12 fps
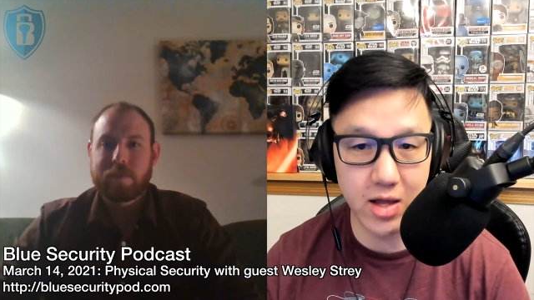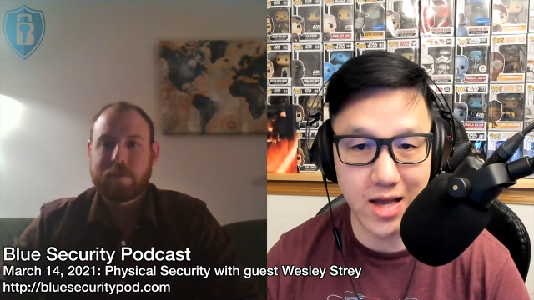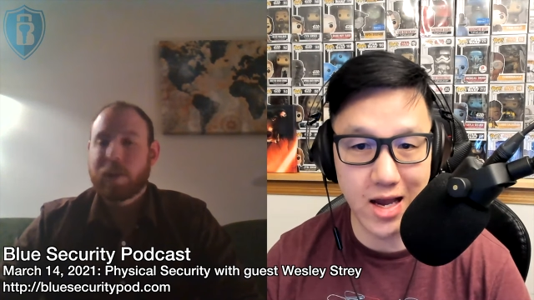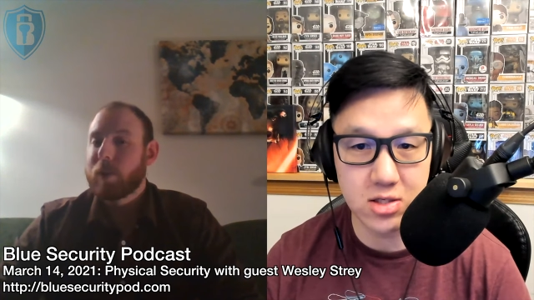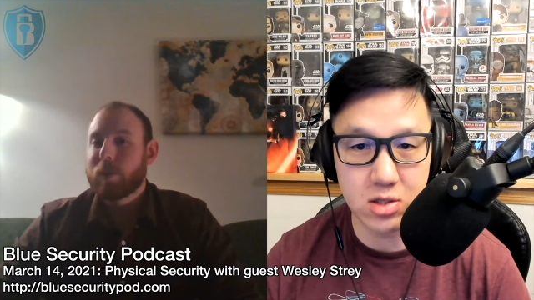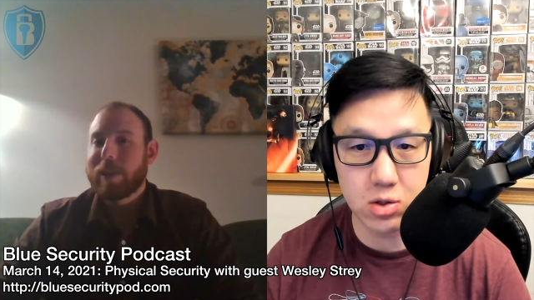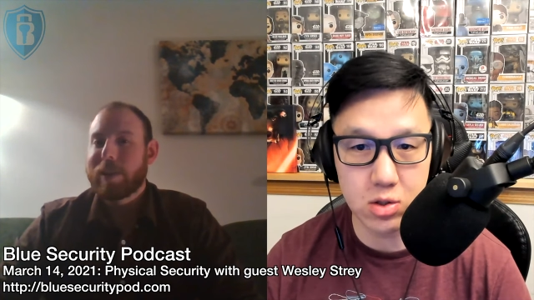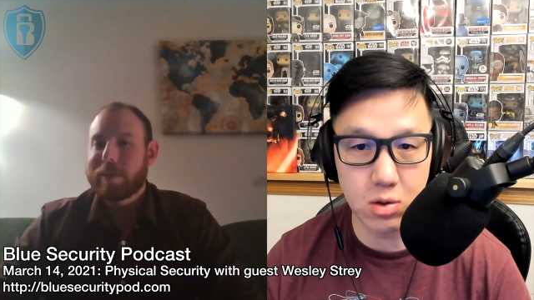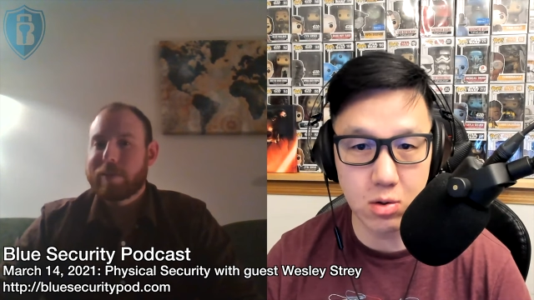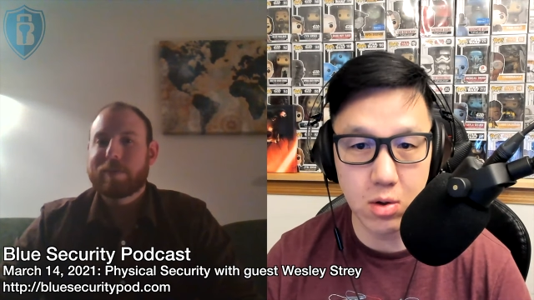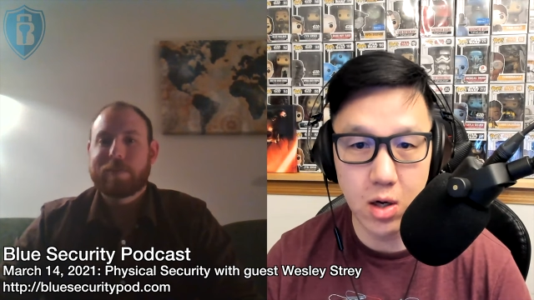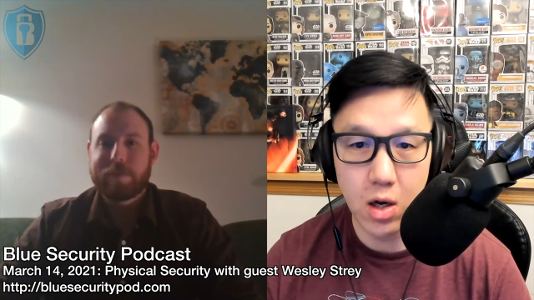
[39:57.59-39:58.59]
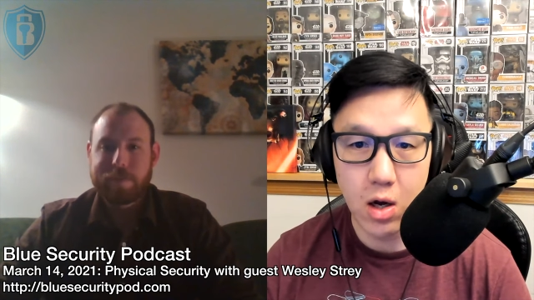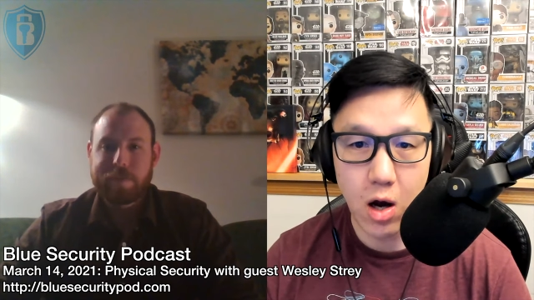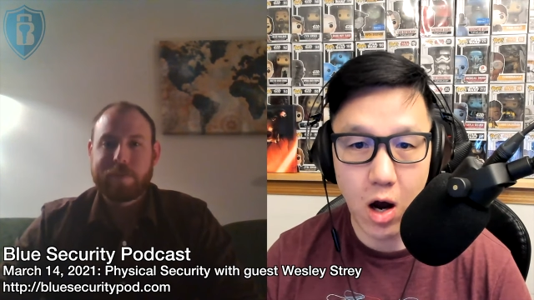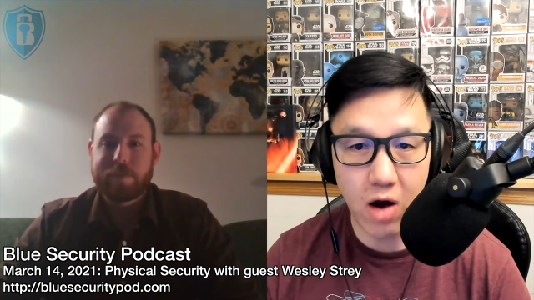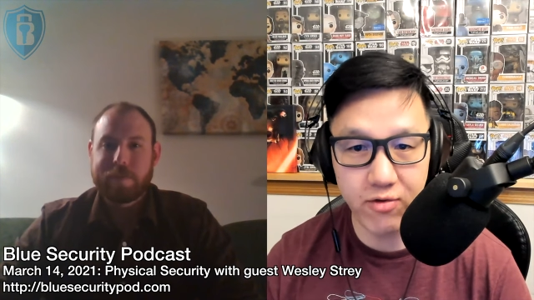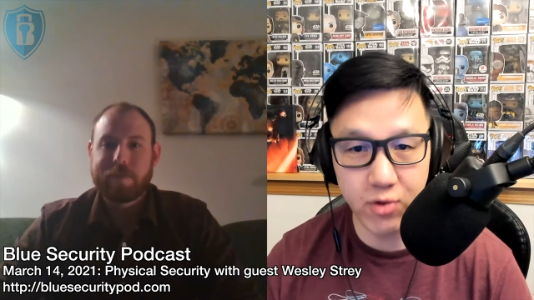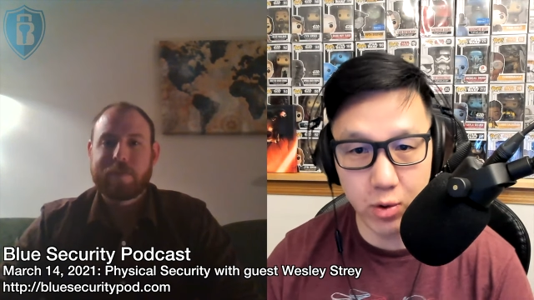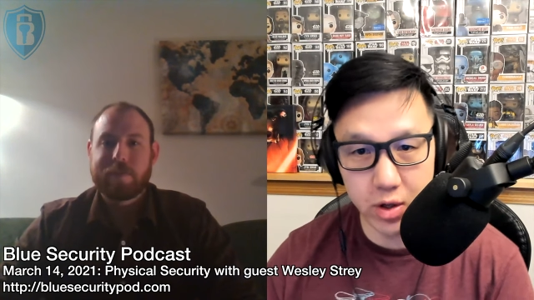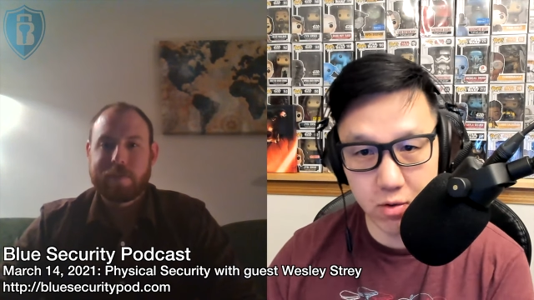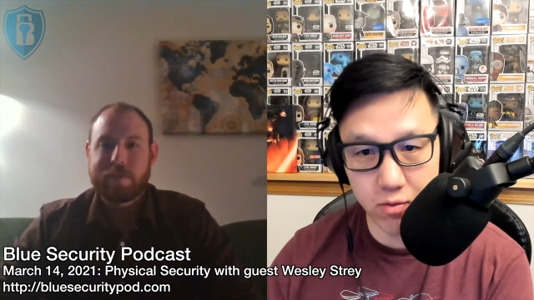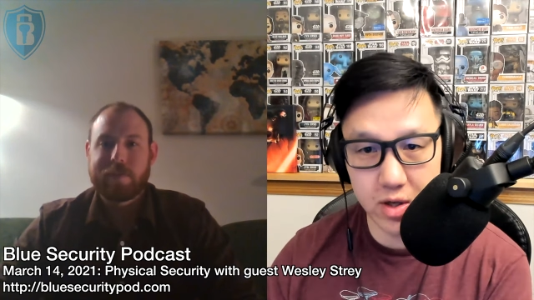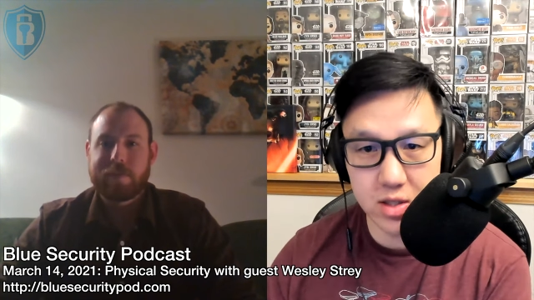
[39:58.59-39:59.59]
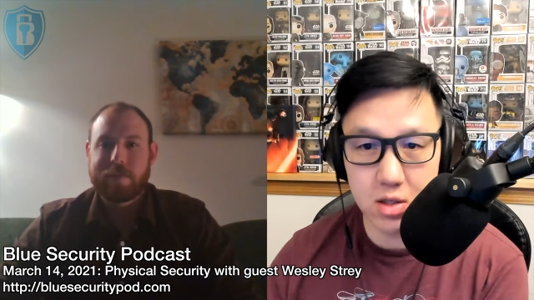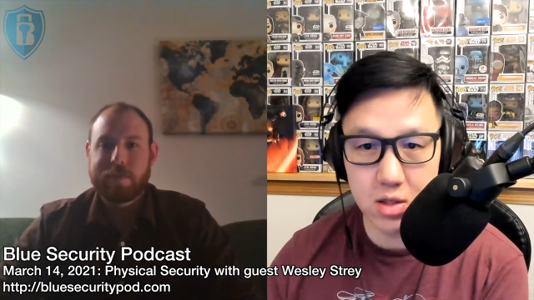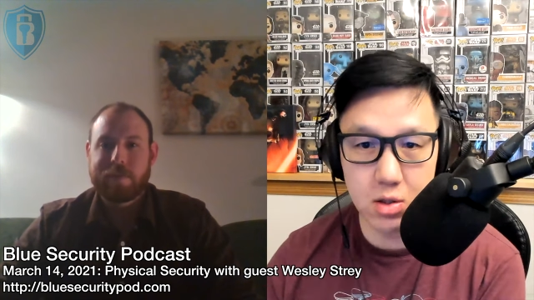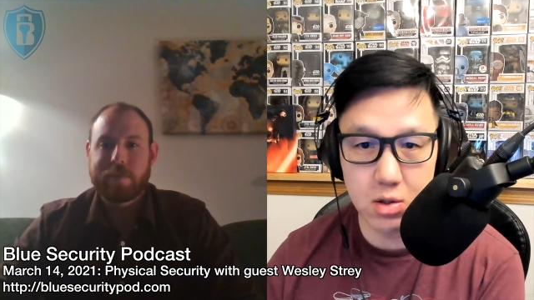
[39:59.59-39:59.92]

Speaker 1: And that's also offloading the risk